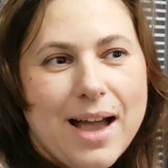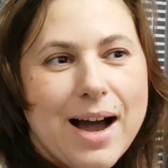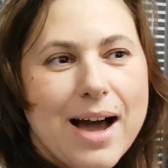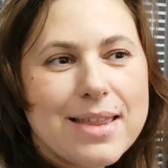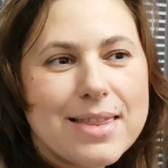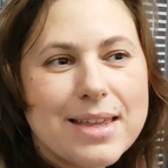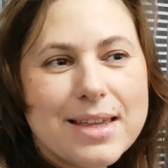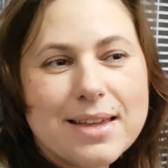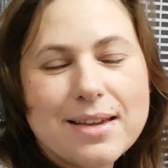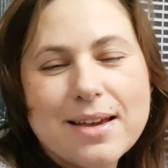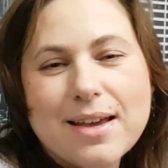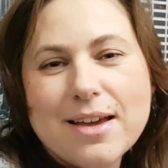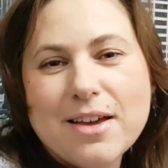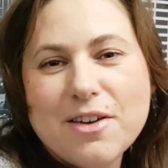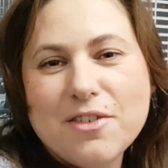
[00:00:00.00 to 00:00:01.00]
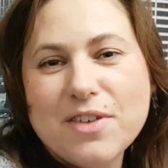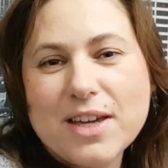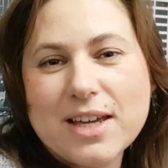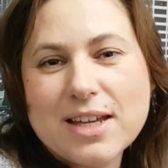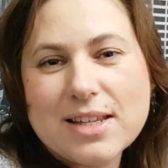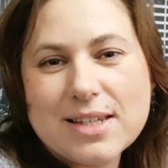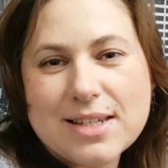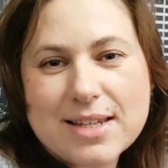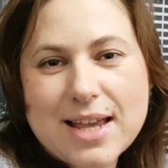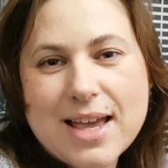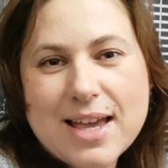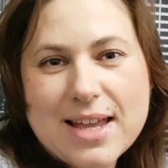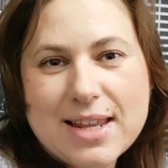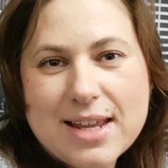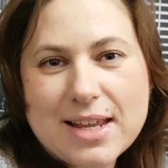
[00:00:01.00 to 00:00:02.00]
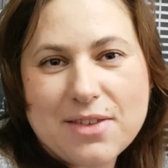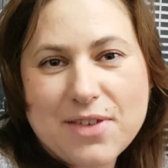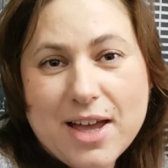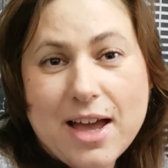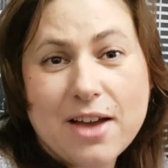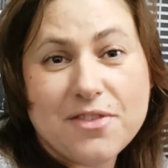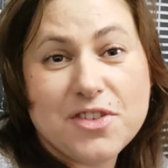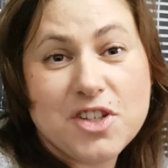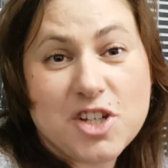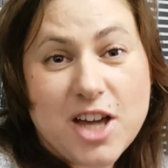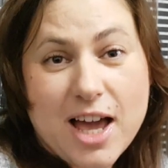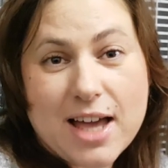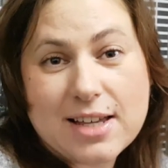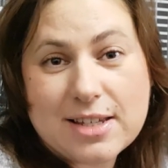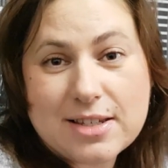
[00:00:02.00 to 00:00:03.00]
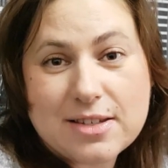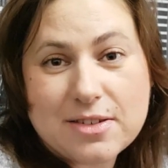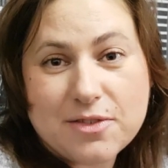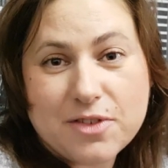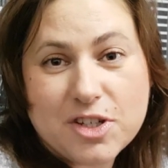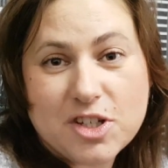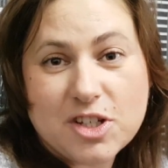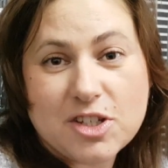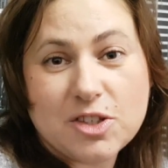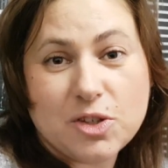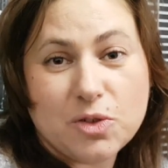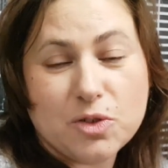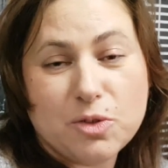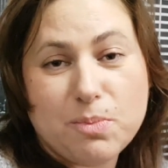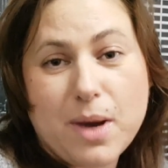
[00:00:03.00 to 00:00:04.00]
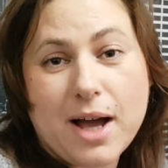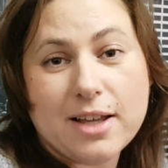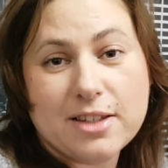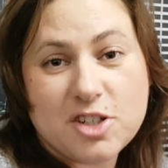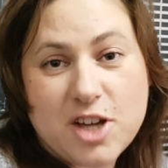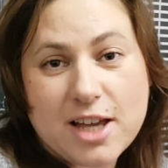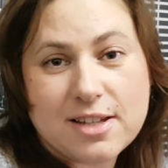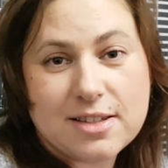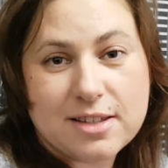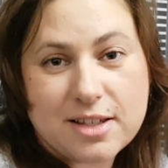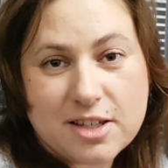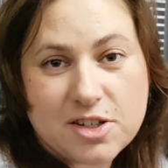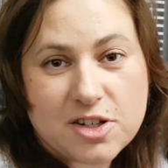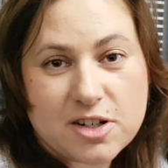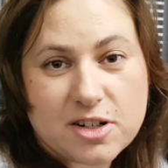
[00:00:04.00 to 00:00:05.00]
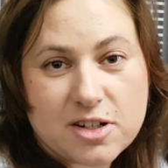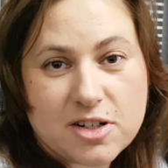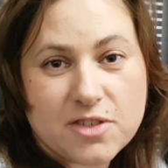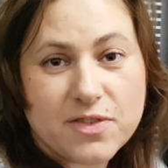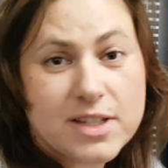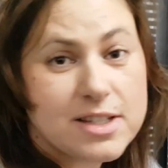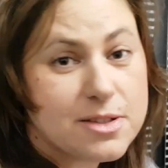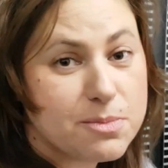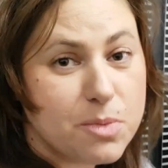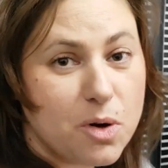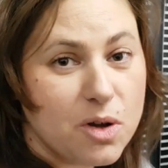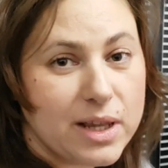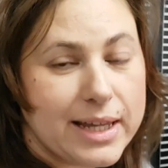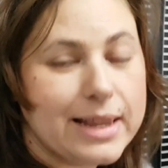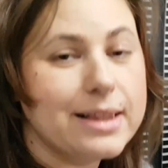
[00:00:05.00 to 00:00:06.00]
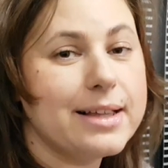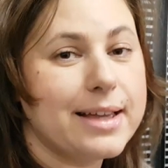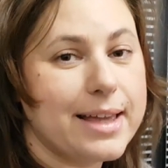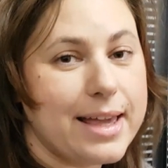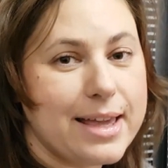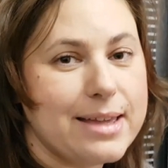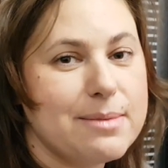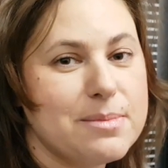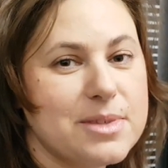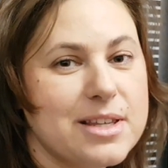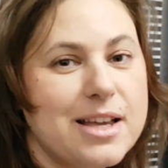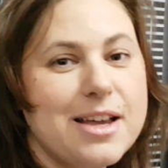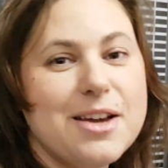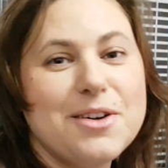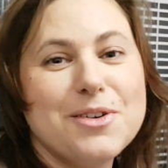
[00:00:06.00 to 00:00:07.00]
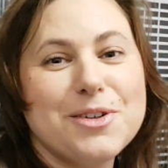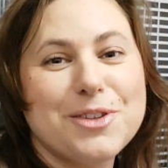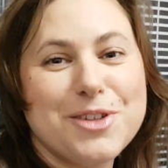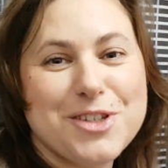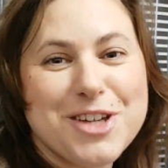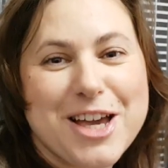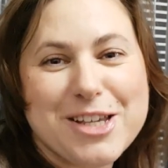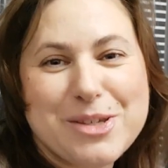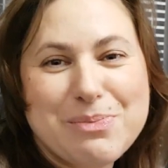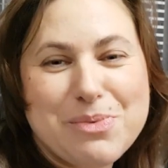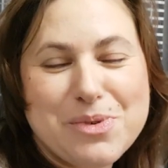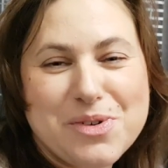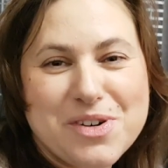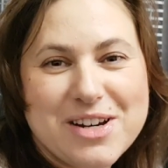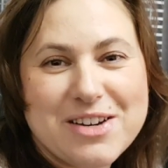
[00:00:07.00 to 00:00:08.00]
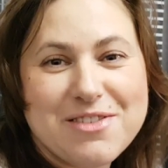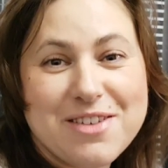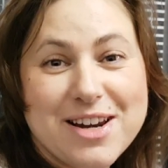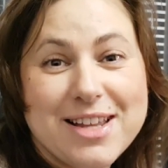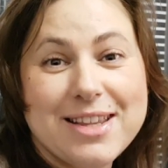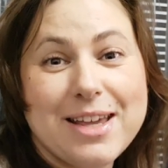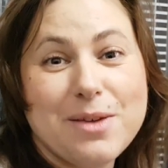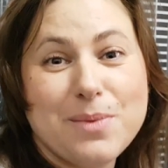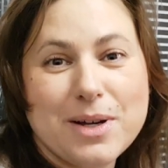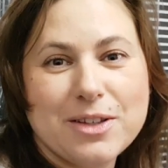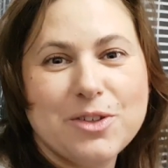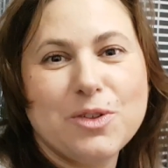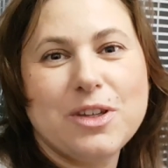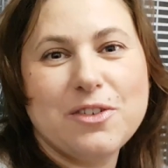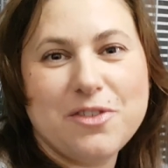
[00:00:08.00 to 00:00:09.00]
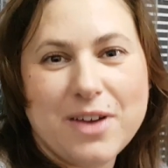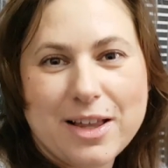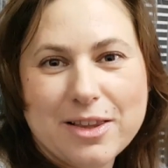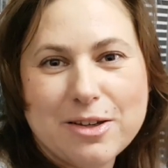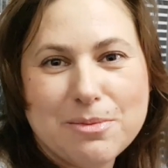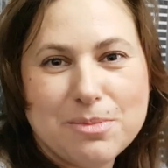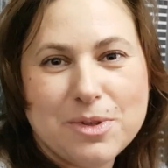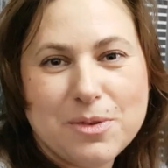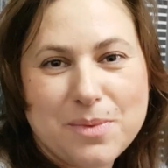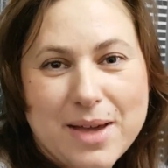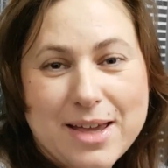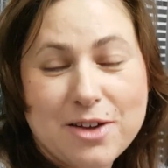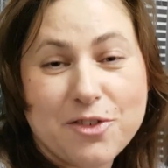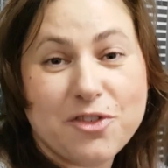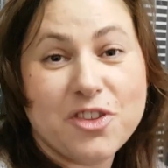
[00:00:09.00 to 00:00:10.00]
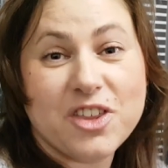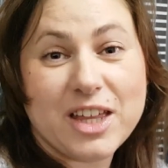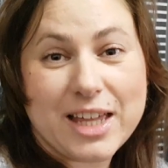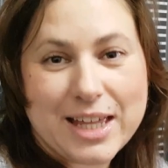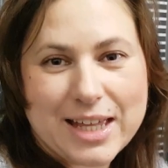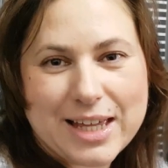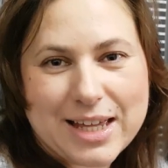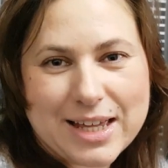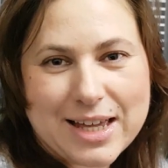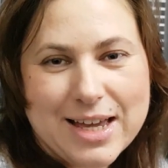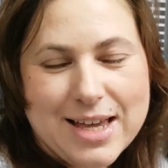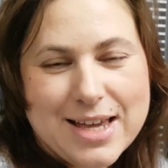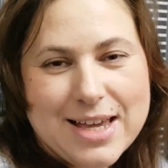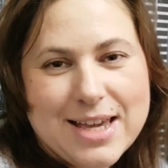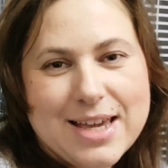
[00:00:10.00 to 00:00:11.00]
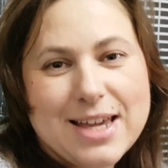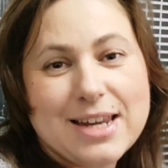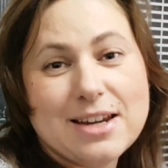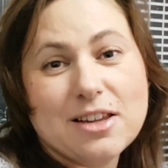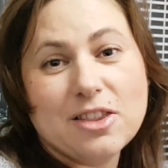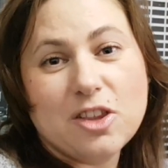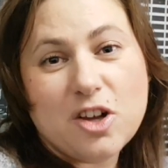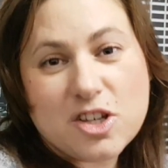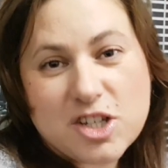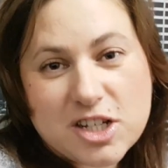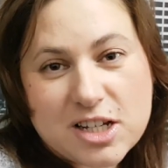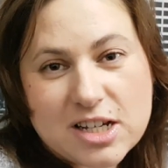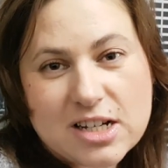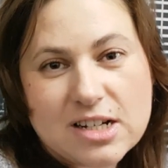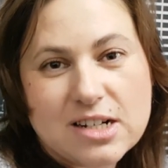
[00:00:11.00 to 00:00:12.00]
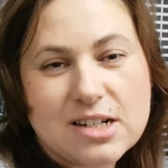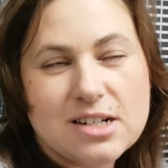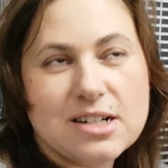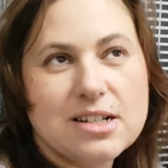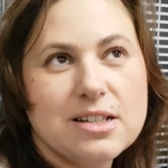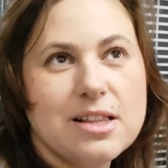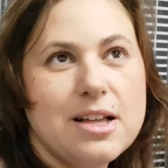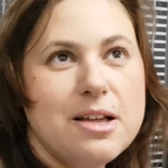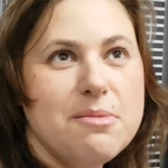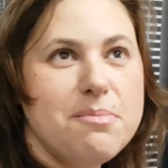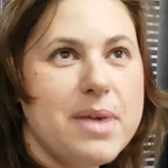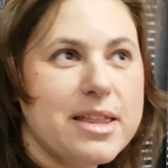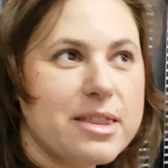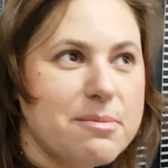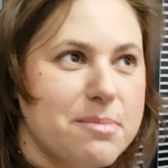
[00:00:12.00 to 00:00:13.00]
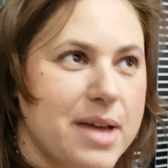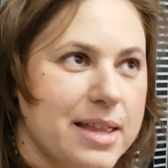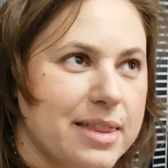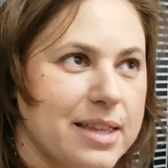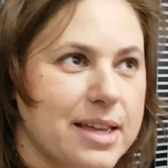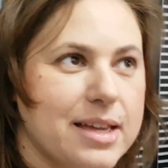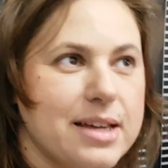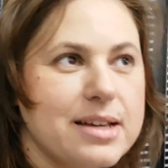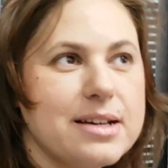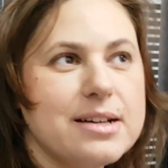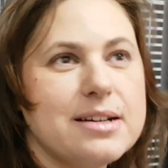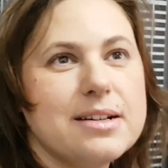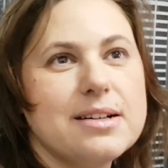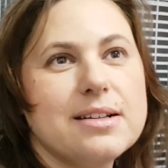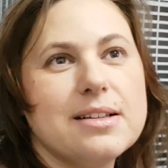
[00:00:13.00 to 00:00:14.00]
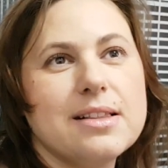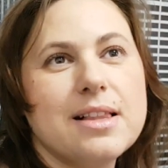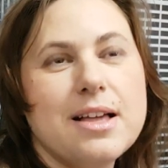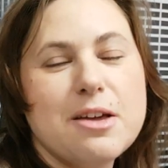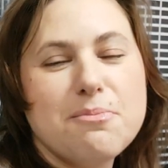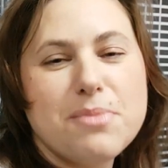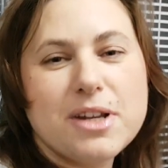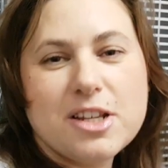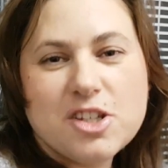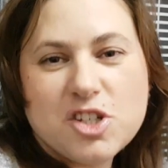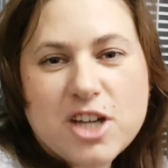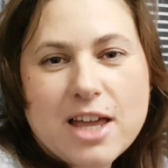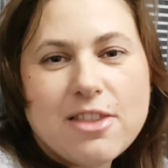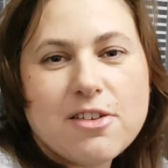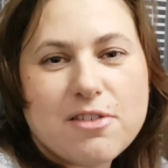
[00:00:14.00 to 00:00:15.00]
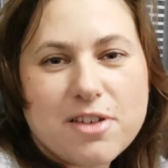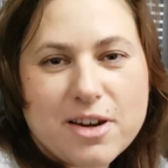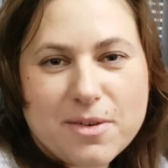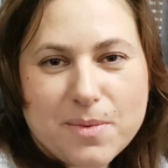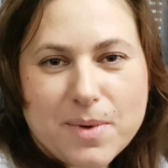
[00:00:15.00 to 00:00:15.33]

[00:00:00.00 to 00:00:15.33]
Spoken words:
I think we can say that we have chess, which is taught by chess teachers with small little games on the chessboard, and really they want to develop the way of thinking in a logical, mathematical, but in generally